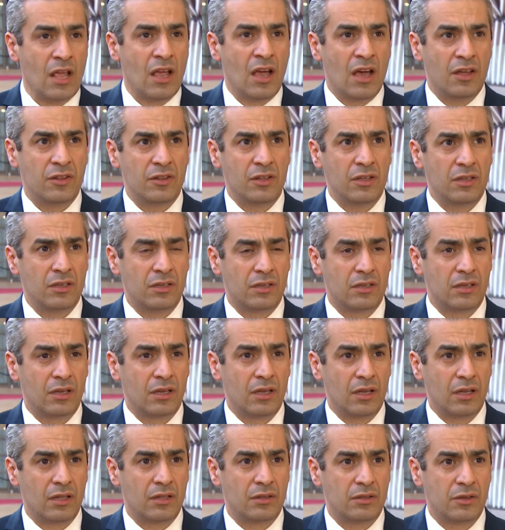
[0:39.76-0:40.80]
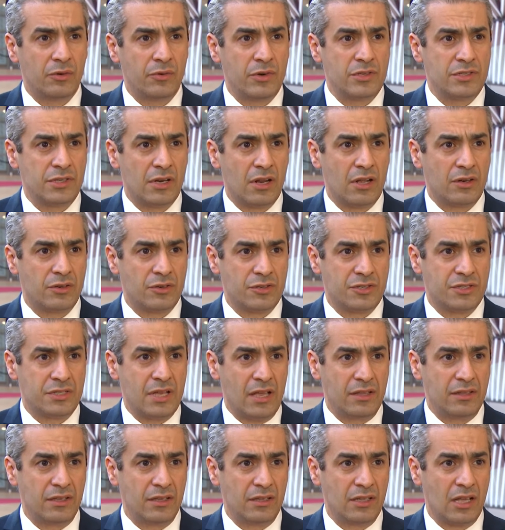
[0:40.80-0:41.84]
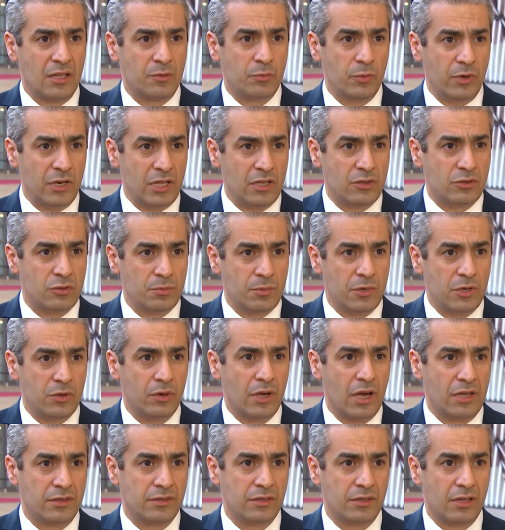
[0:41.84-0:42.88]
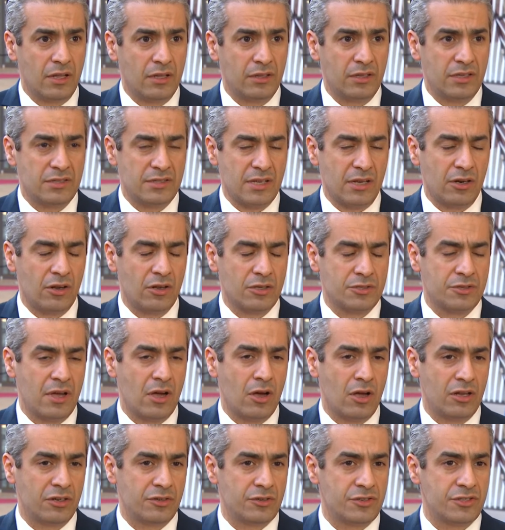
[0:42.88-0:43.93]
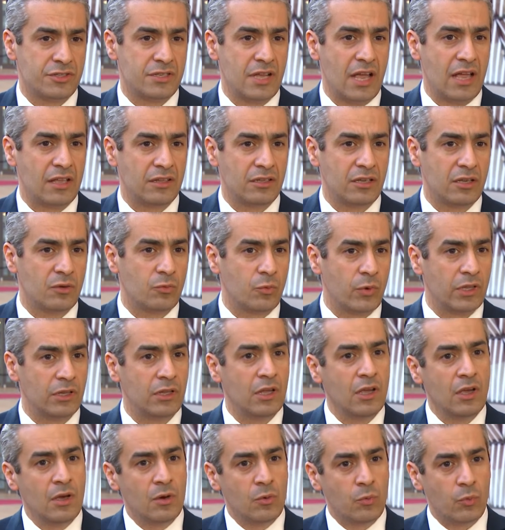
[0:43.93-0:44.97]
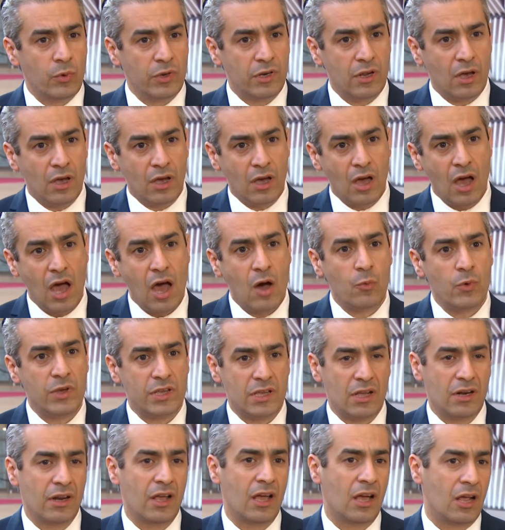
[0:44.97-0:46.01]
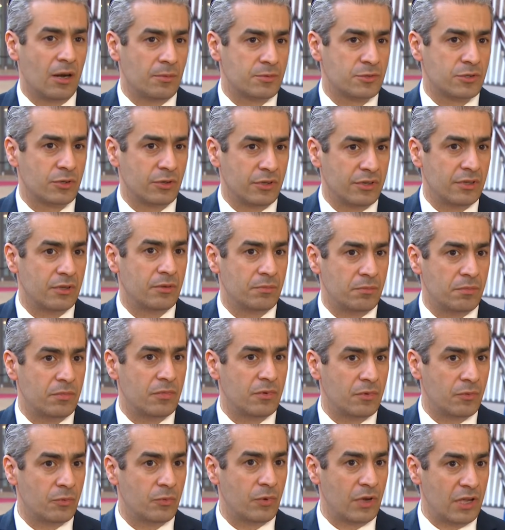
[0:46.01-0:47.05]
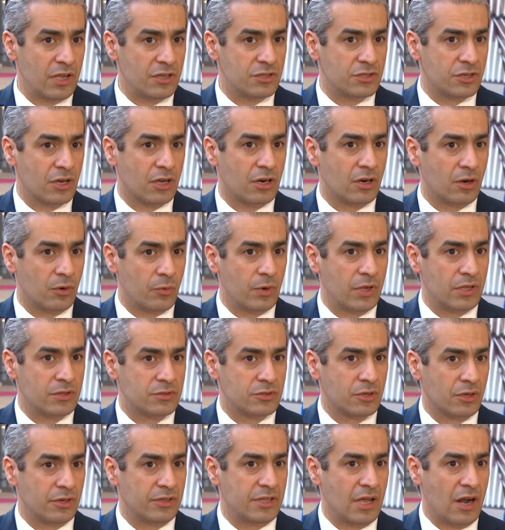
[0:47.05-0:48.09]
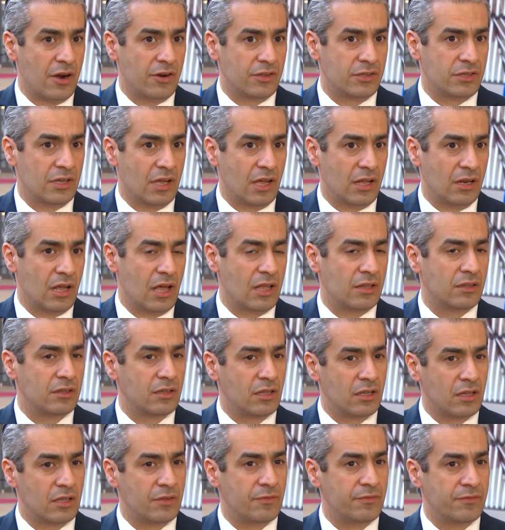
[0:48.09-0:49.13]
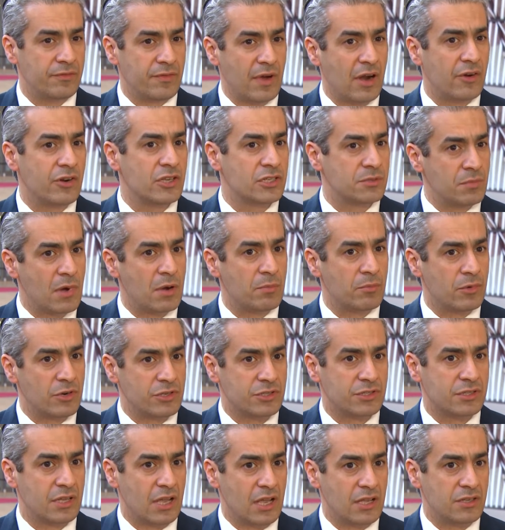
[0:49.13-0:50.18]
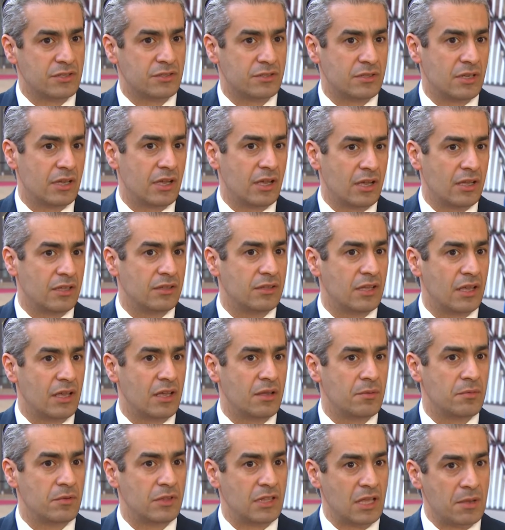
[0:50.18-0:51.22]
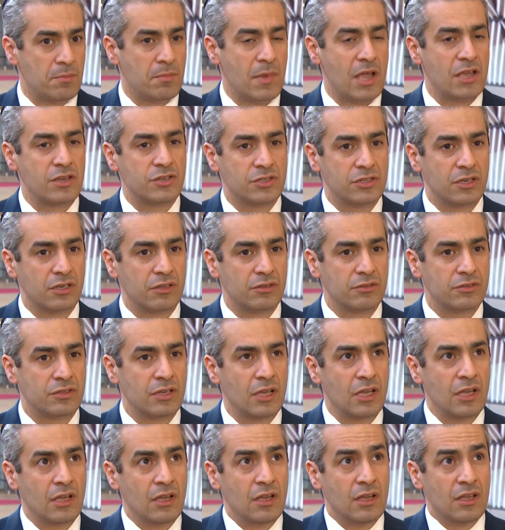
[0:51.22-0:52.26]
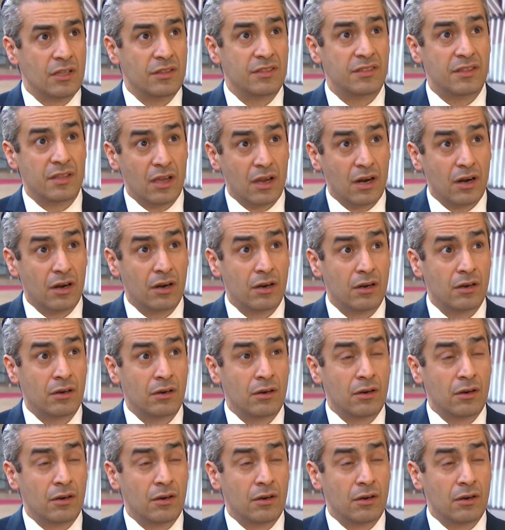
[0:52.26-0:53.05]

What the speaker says: I think there is an understanding that we need to be united on this, and also understanding with how we can help each other with solidarity. And the various member states, they mentioned their